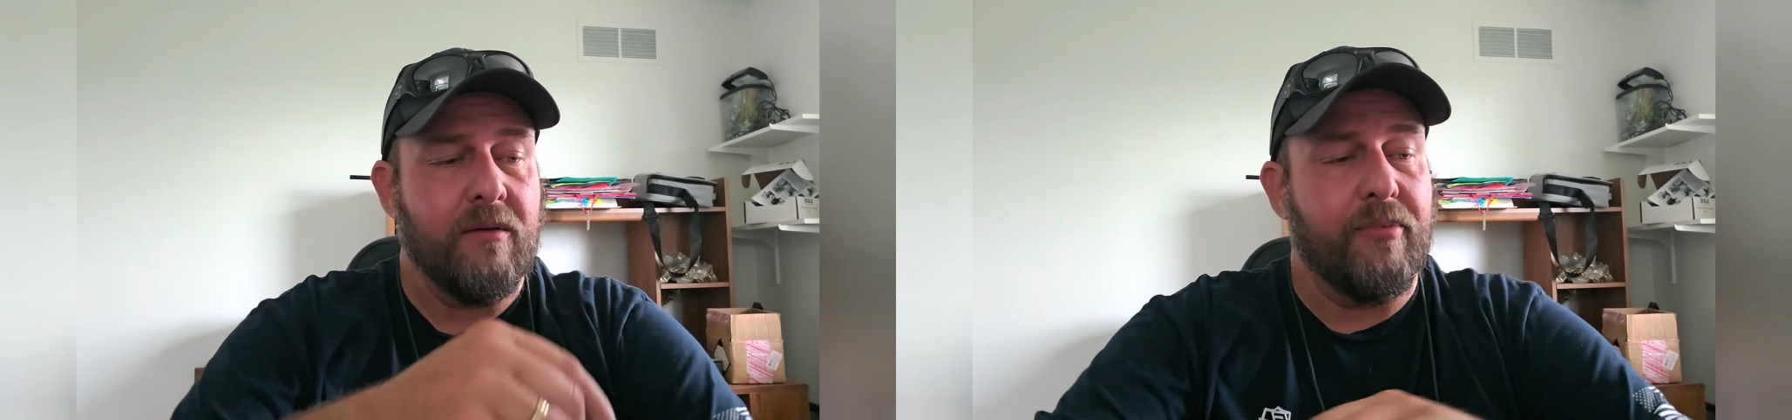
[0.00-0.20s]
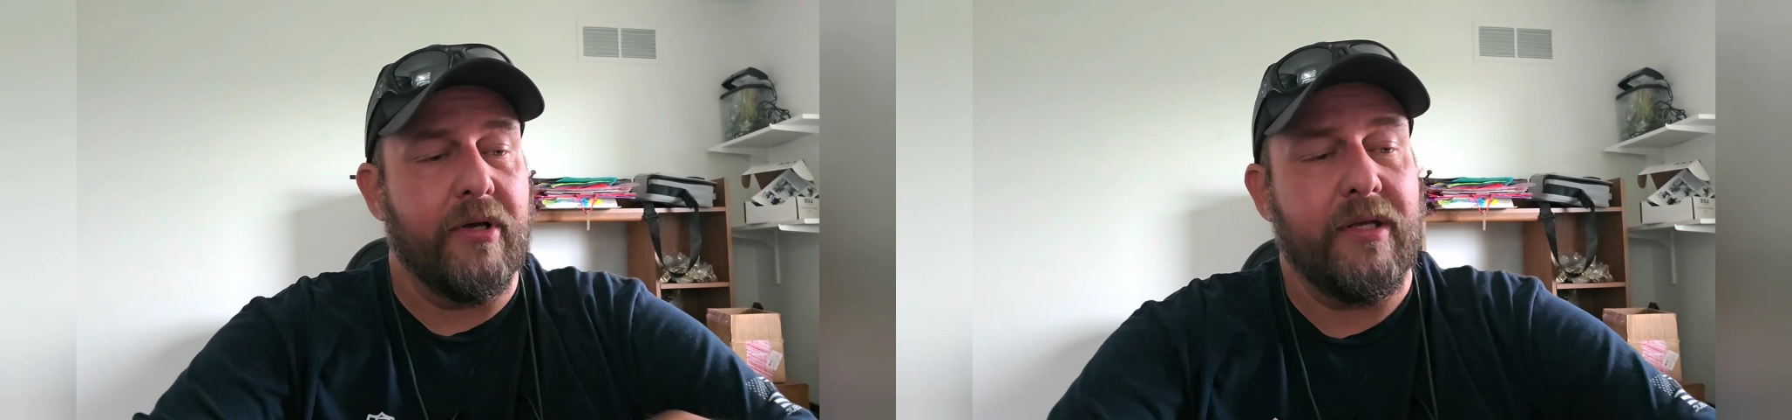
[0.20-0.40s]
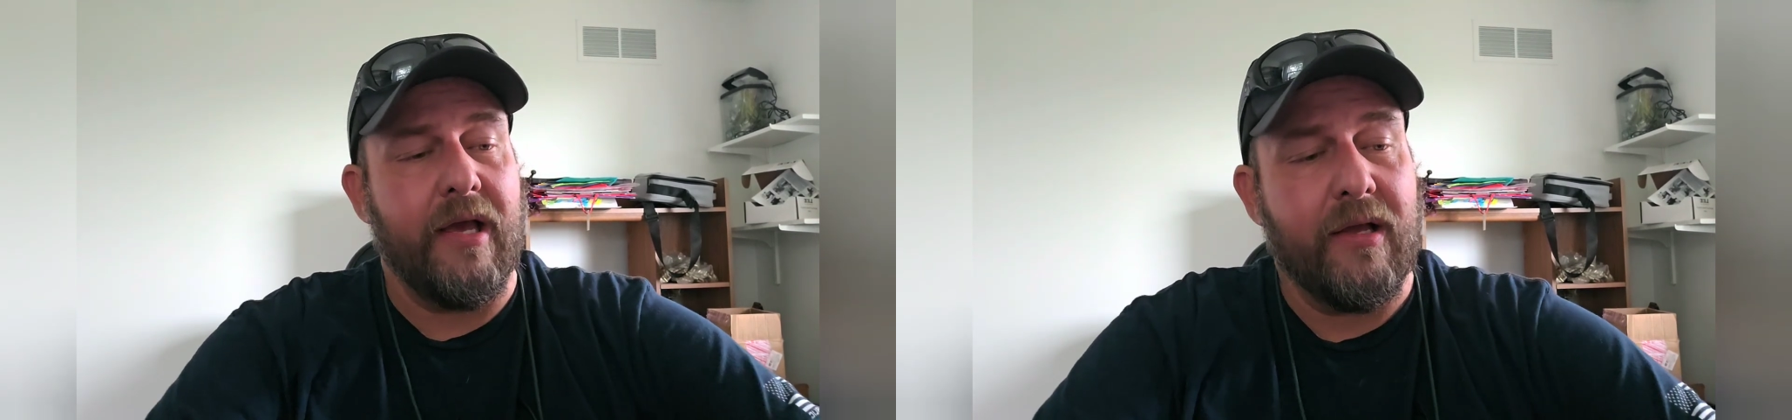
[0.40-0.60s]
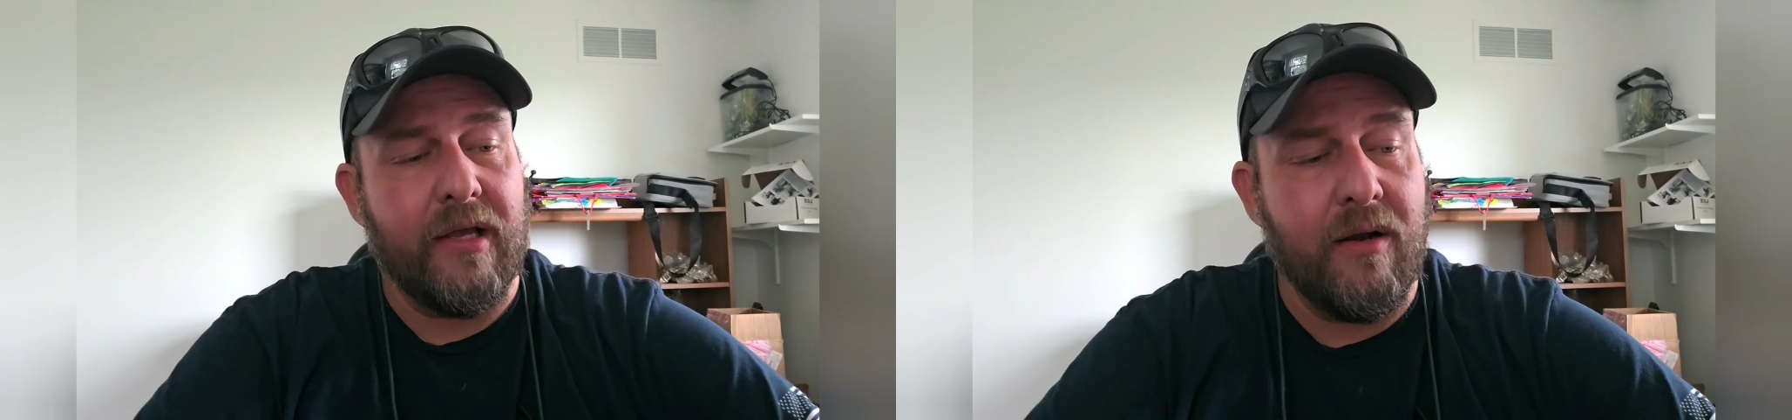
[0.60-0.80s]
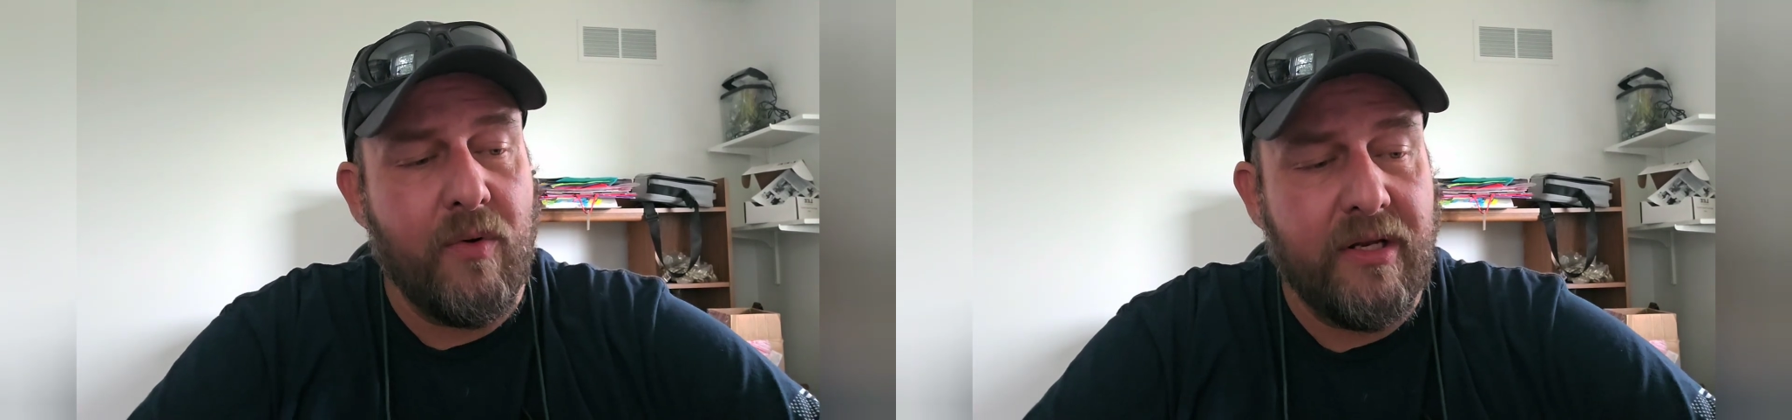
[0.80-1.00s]
But yeah,
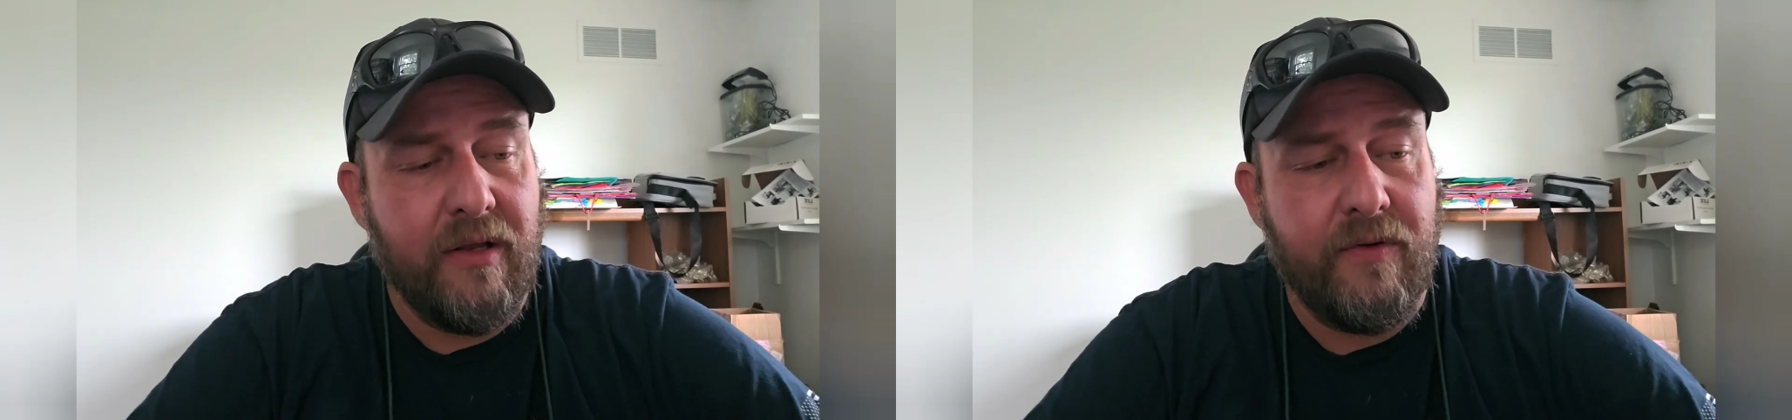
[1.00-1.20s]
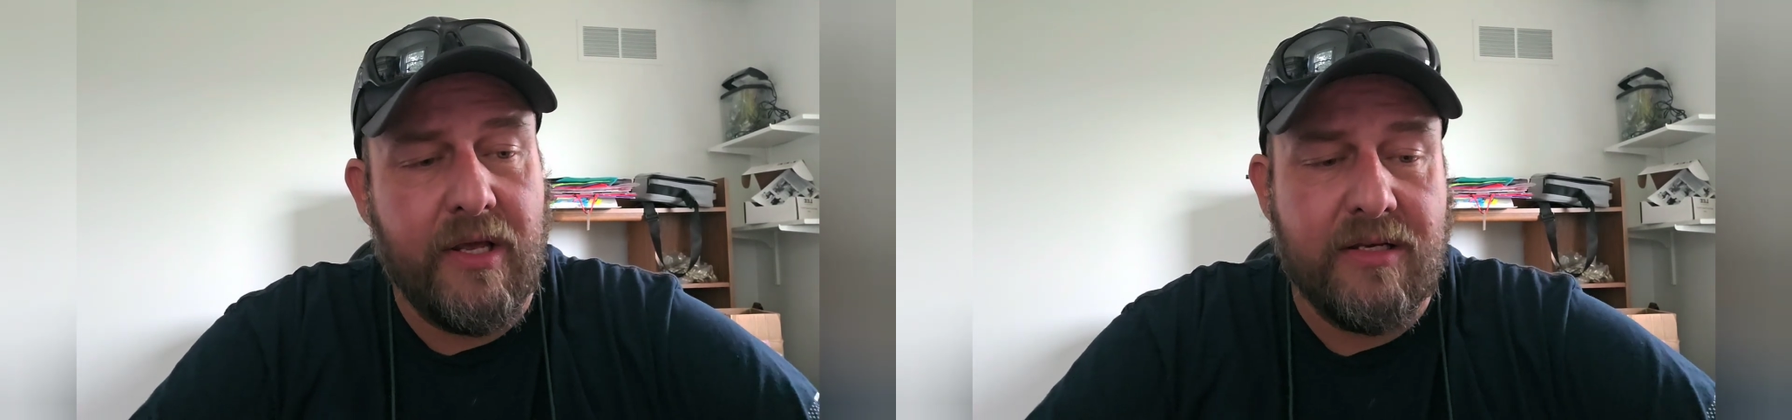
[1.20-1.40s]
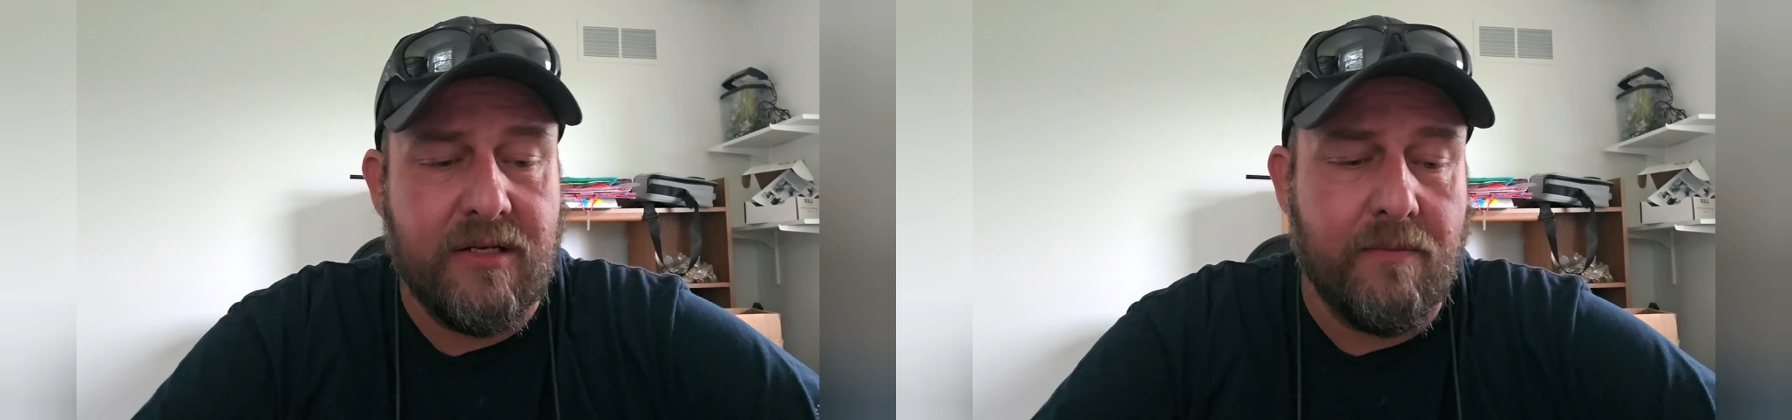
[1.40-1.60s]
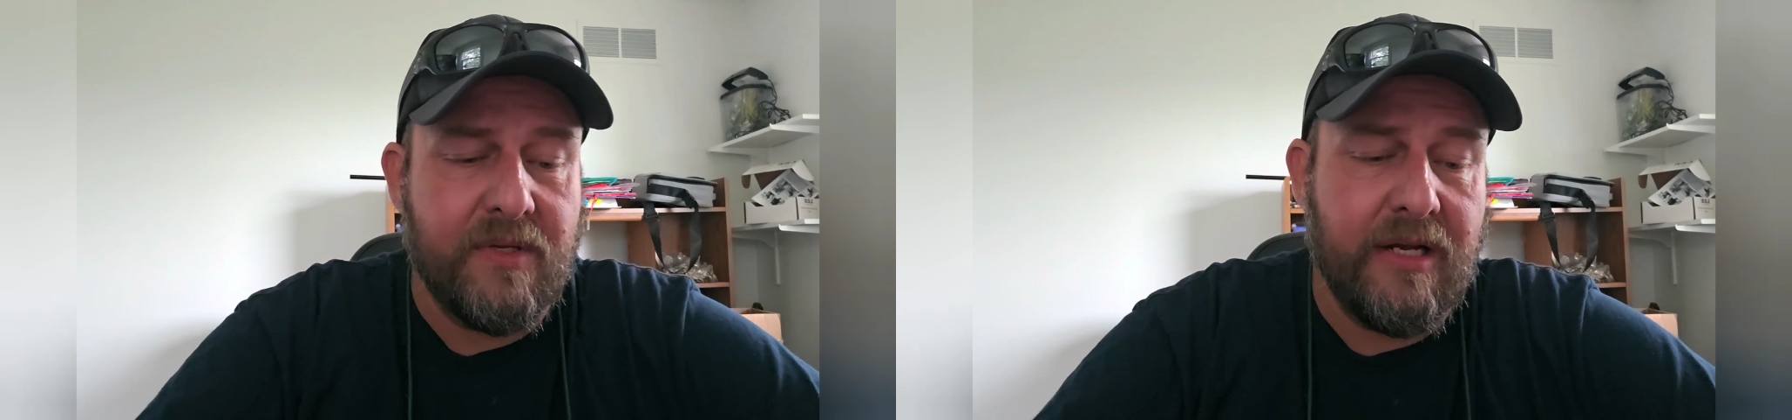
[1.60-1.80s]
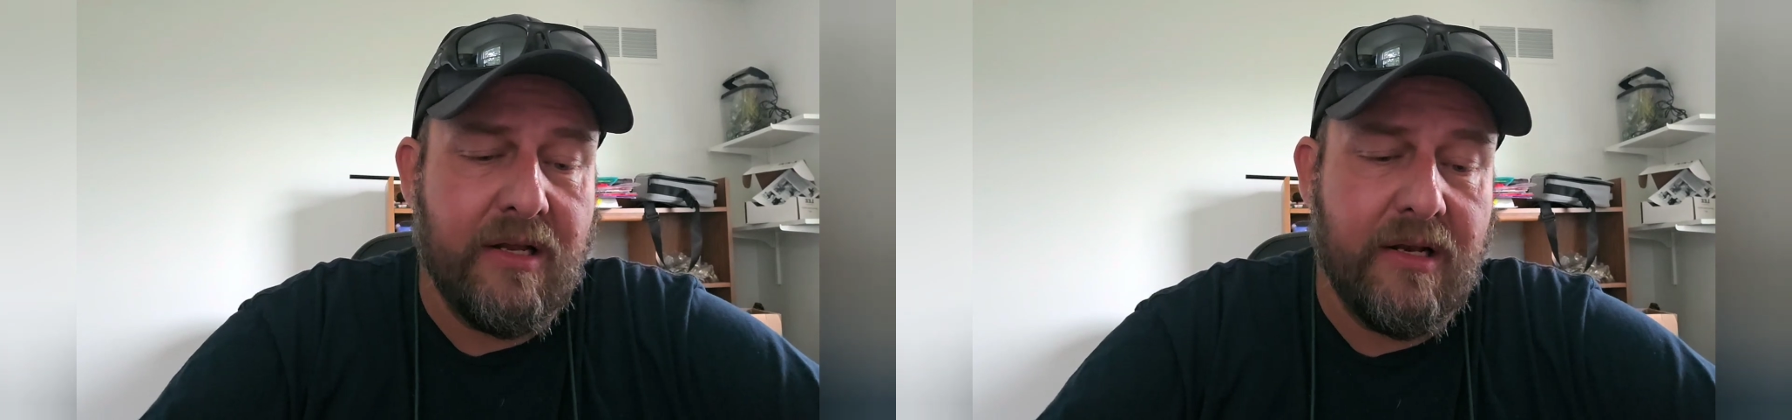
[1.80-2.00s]
kind of want to give you guys an
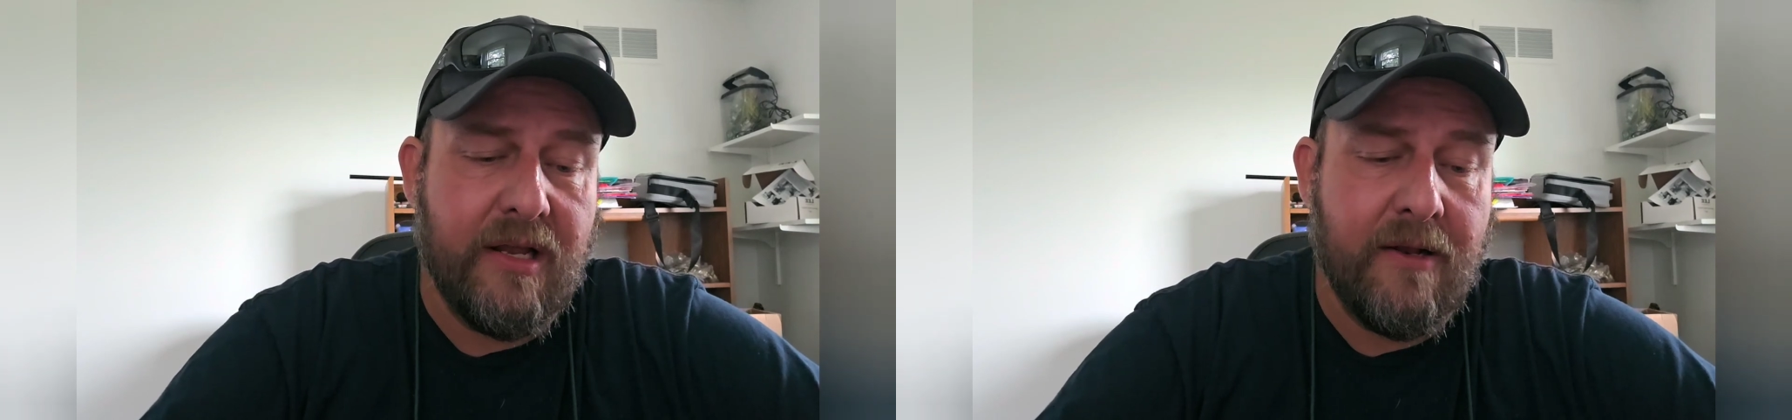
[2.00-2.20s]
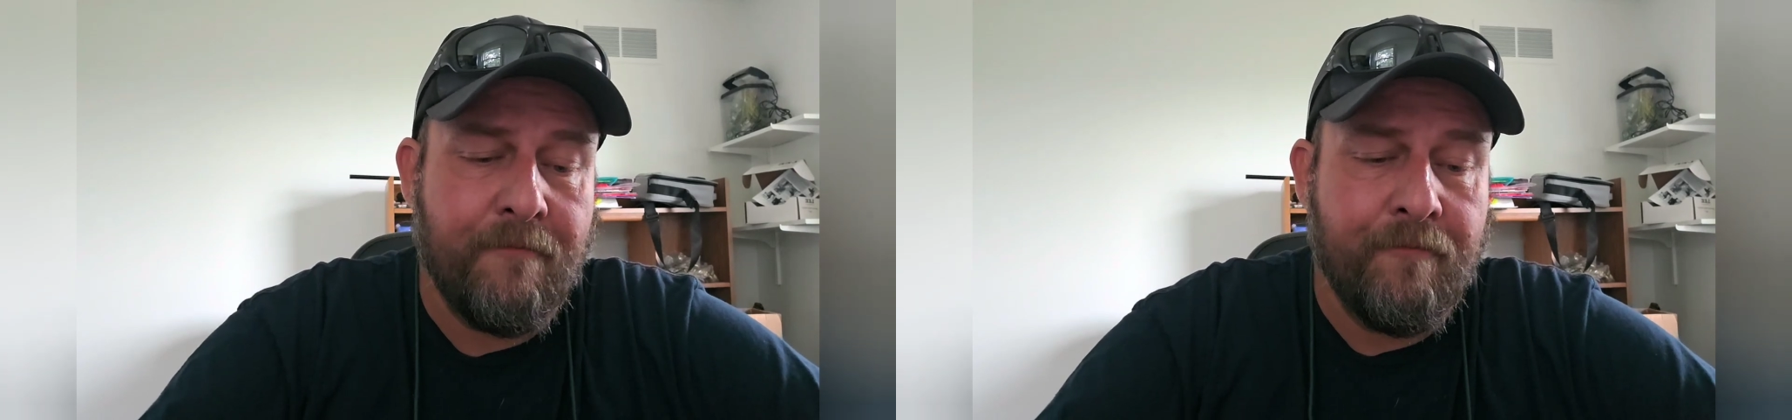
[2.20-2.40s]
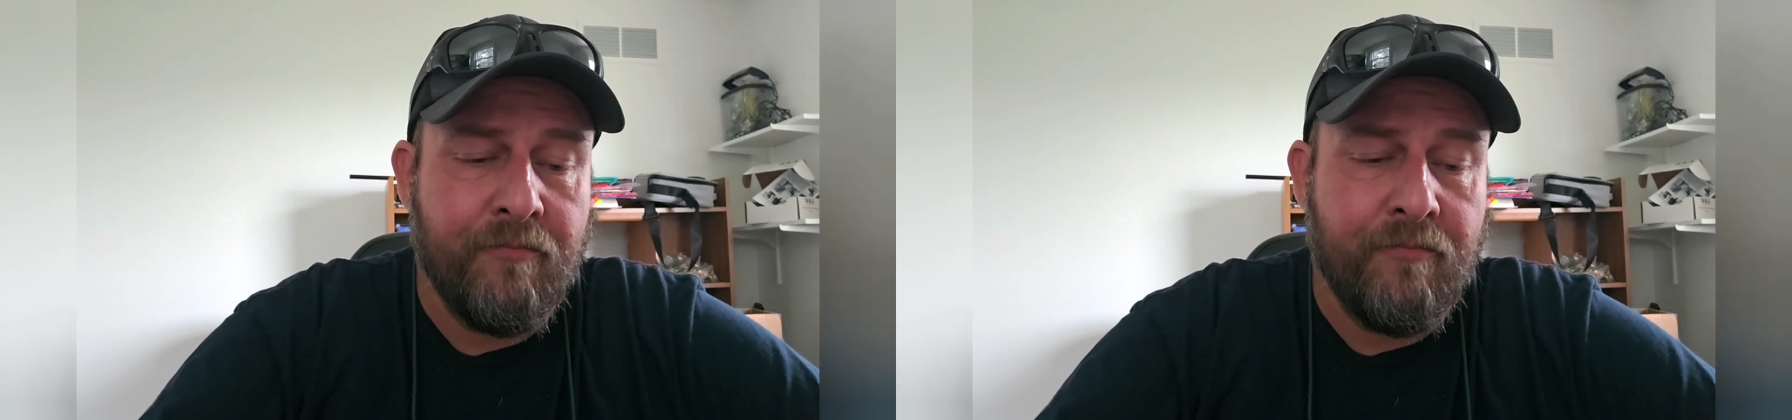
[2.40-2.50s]
update on that.